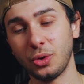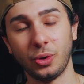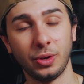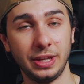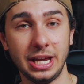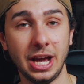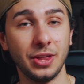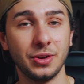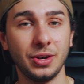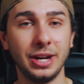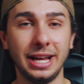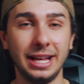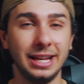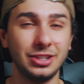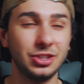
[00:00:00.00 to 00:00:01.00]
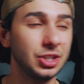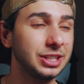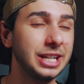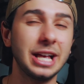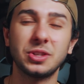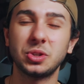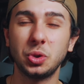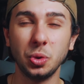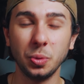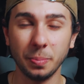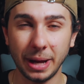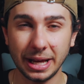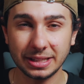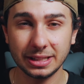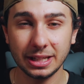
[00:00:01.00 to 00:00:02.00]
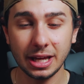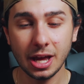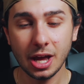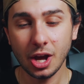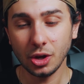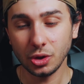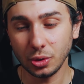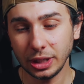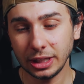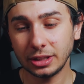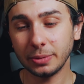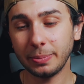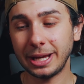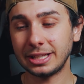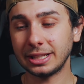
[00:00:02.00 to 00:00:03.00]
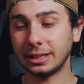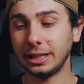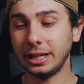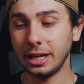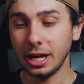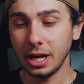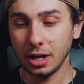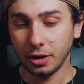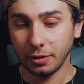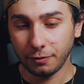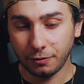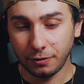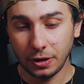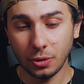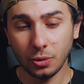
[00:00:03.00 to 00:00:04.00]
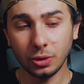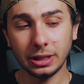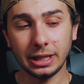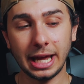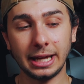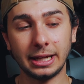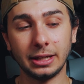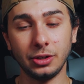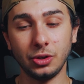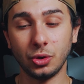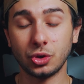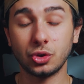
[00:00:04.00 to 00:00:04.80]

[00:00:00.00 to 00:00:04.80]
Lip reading: or the other. It just gets too messy. You need to basically feel like you're